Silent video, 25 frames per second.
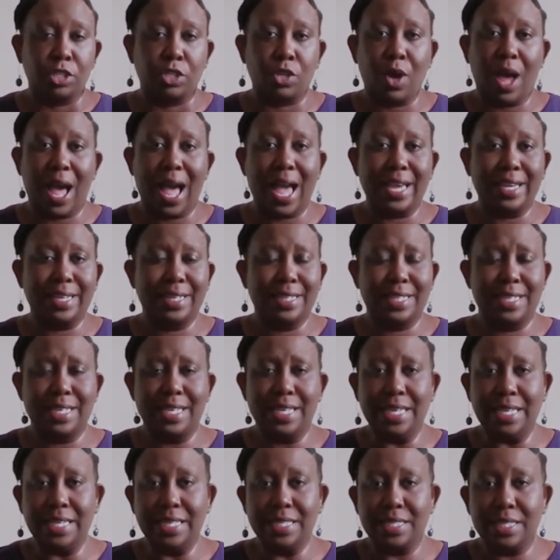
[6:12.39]
So I
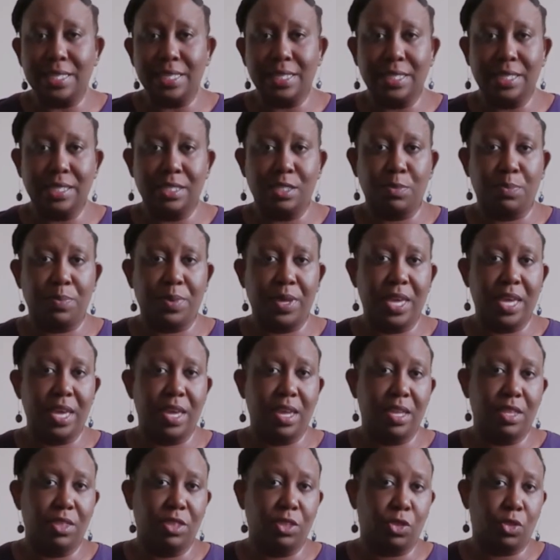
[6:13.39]
could easily
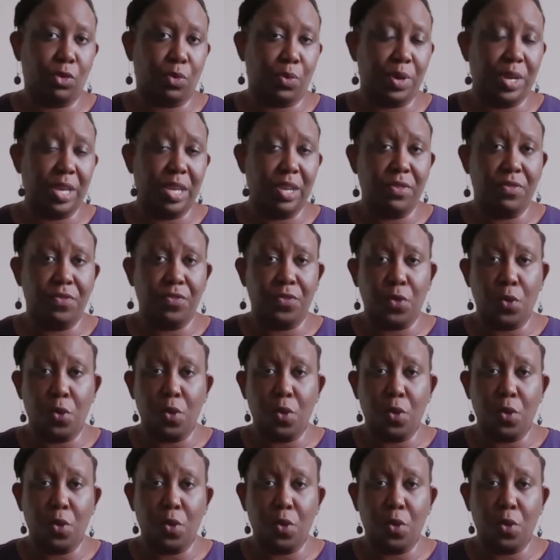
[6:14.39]
spend 3,